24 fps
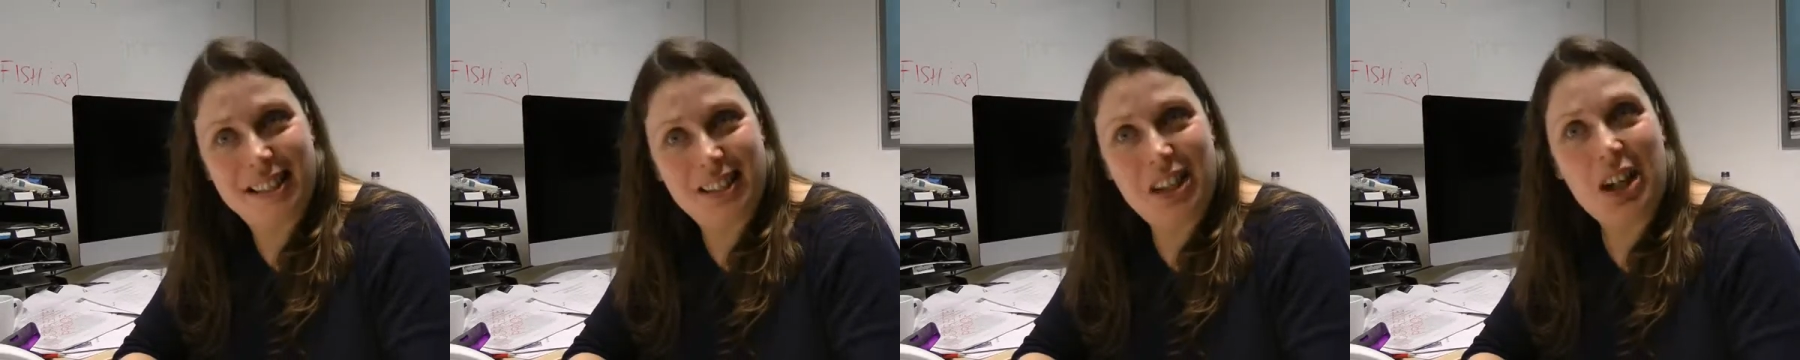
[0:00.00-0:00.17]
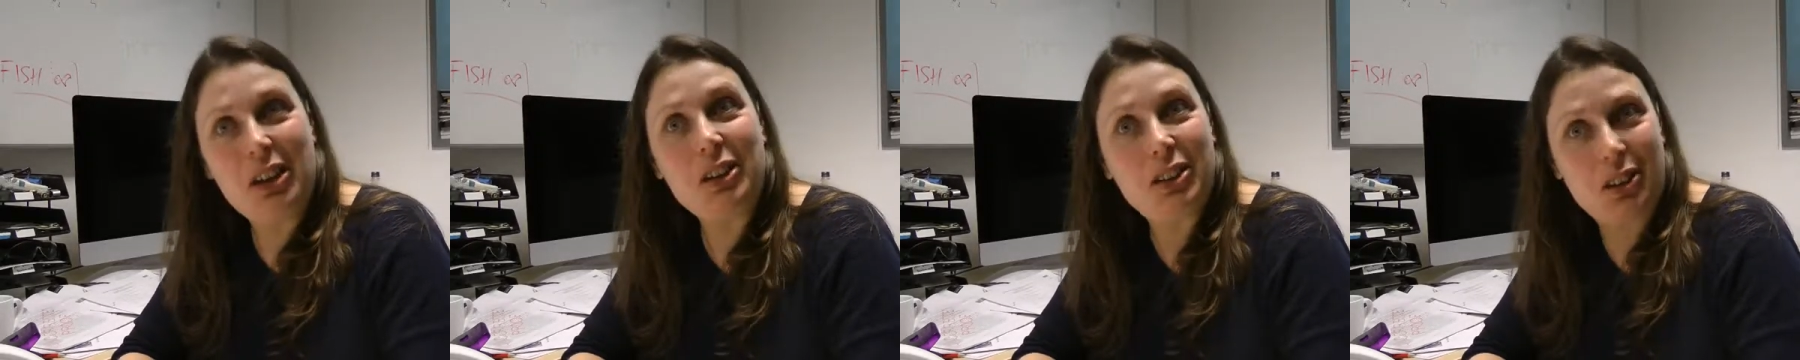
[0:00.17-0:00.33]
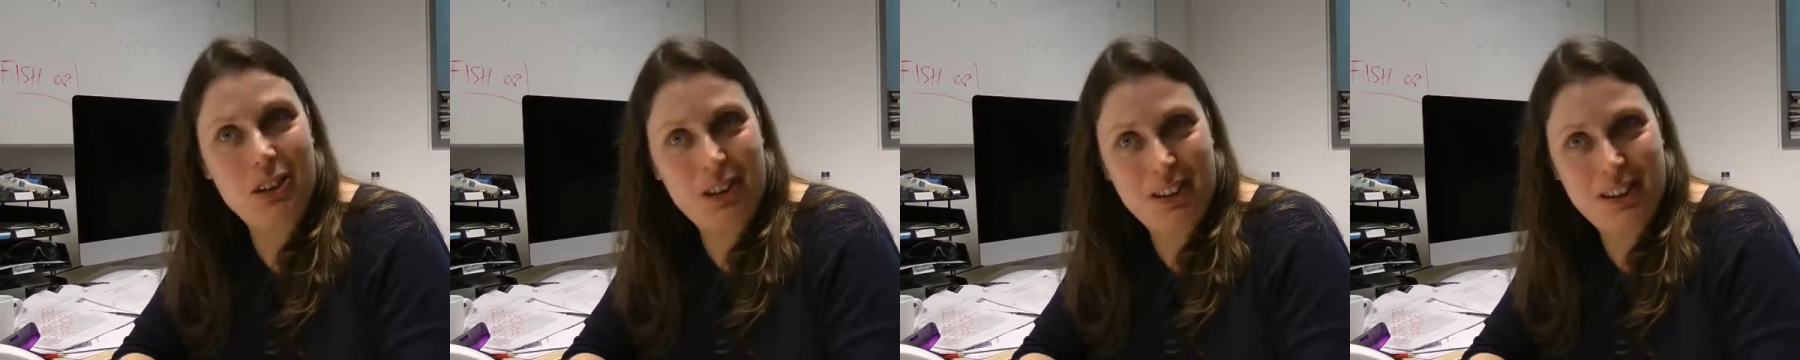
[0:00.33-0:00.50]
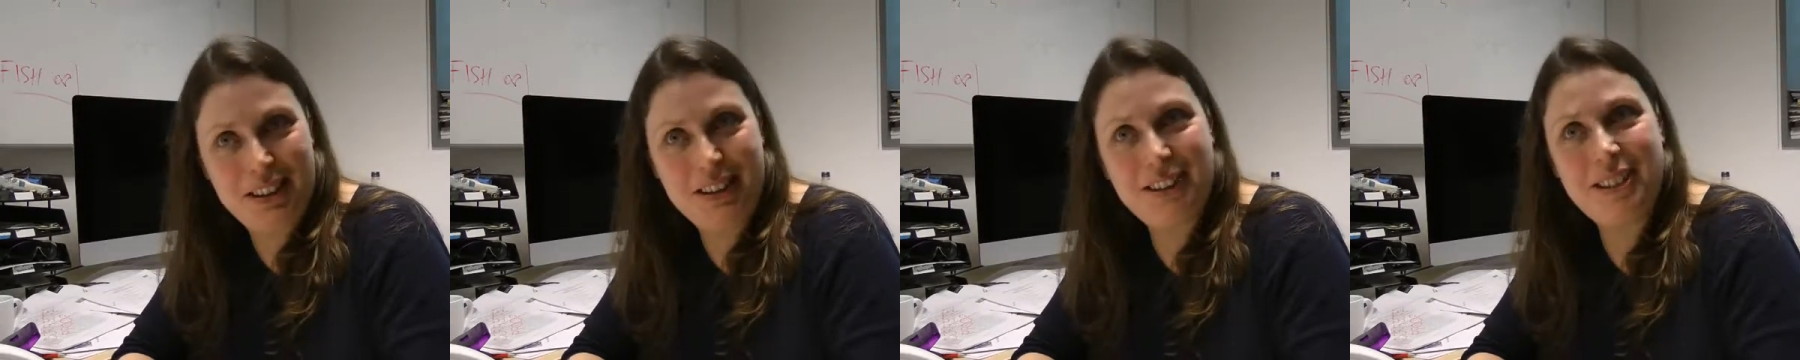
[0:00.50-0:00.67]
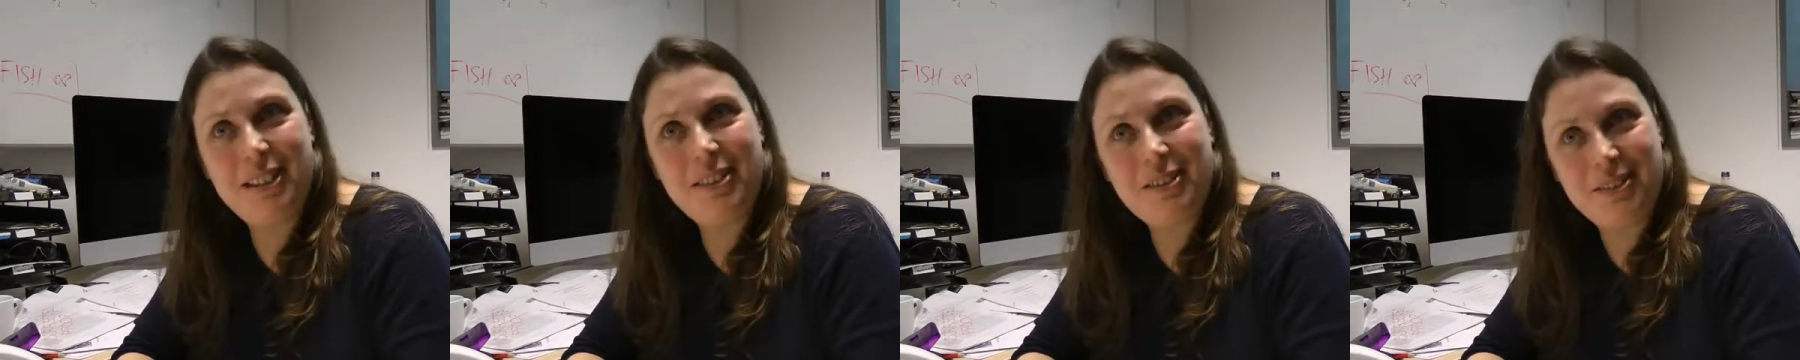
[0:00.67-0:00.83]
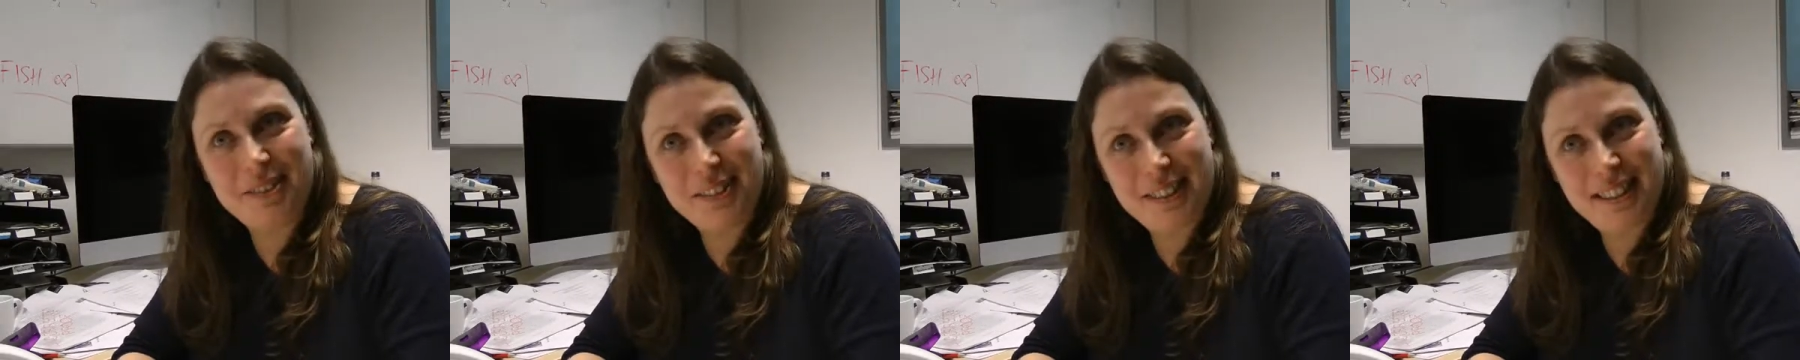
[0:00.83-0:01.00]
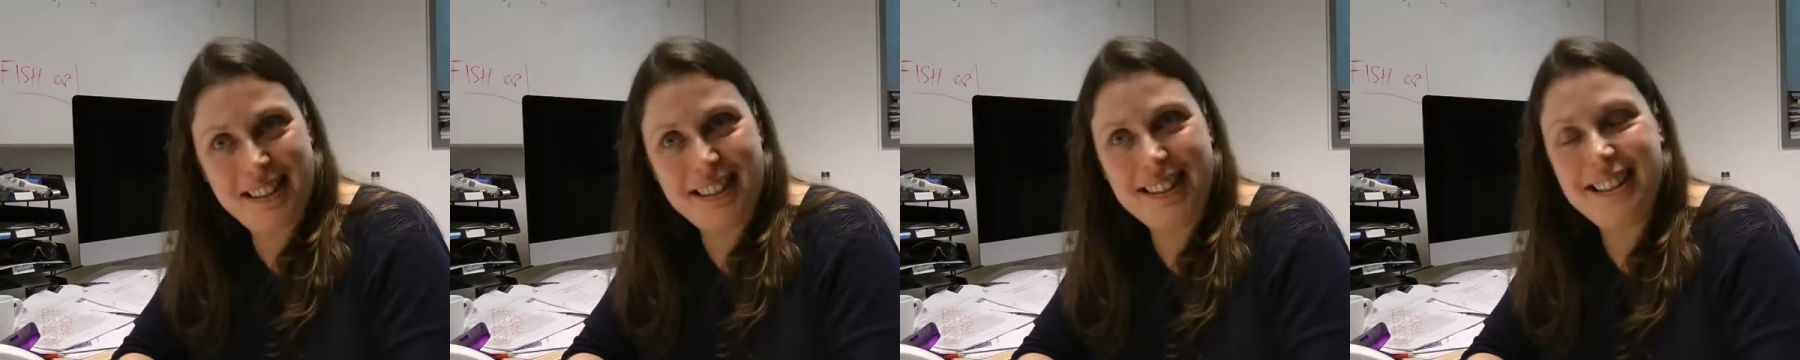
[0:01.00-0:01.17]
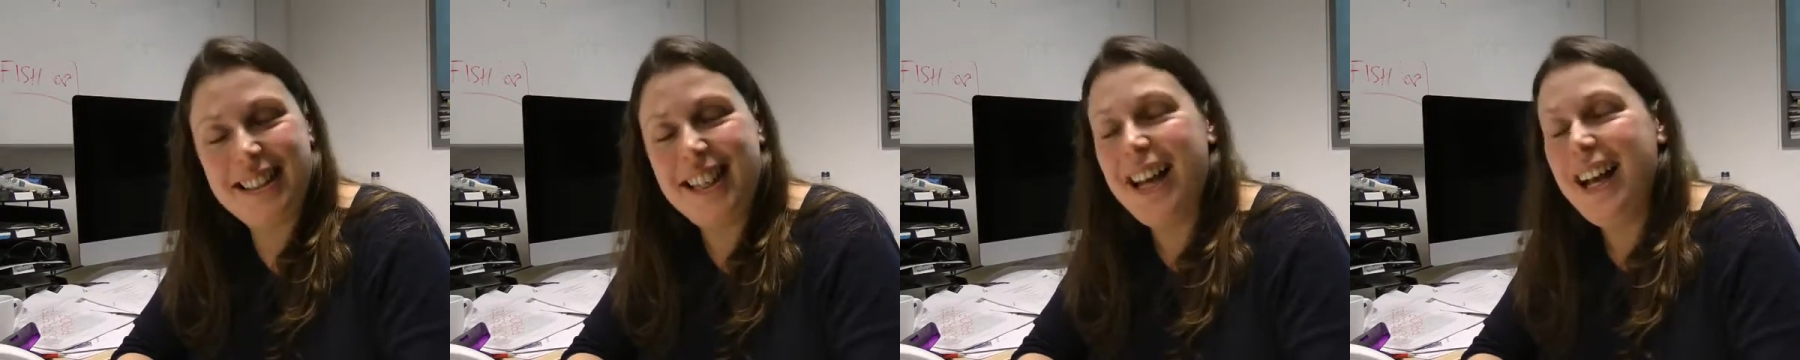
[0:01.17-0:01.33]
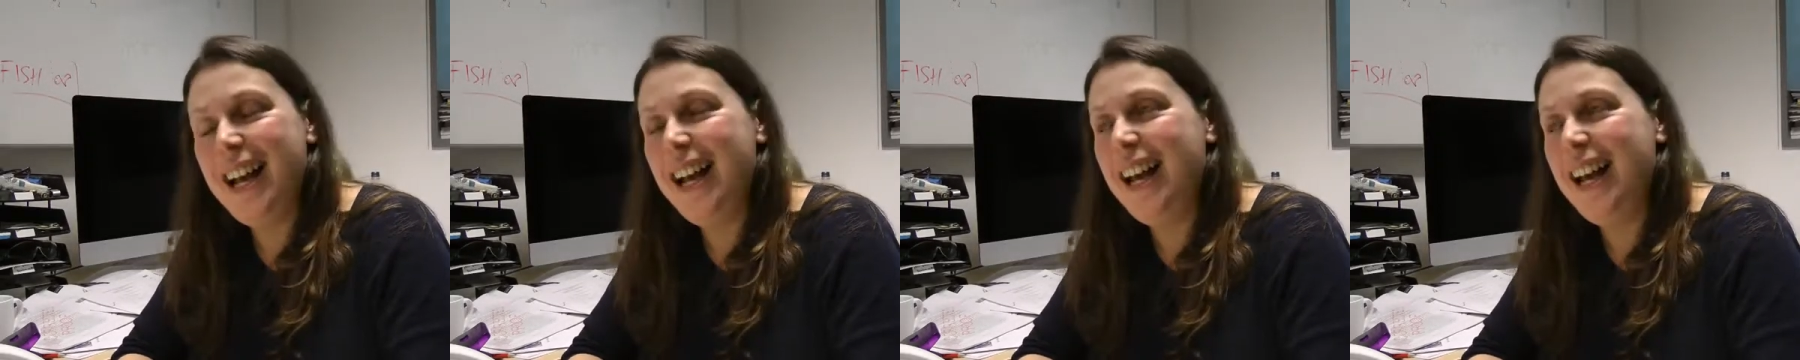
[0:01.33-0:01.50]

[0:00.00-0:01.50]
cultural difference.